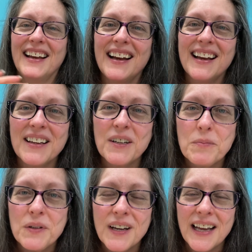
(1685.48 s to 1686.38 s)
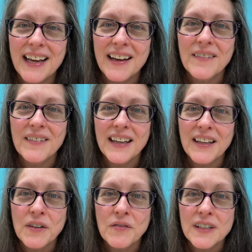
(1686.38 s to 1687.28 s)
I hope you have a
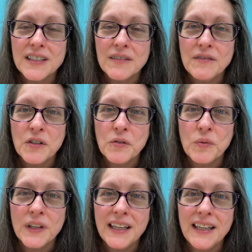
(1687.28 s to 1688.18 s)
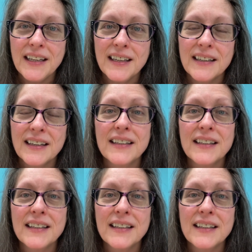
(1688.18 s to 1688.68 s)
good rest of your week.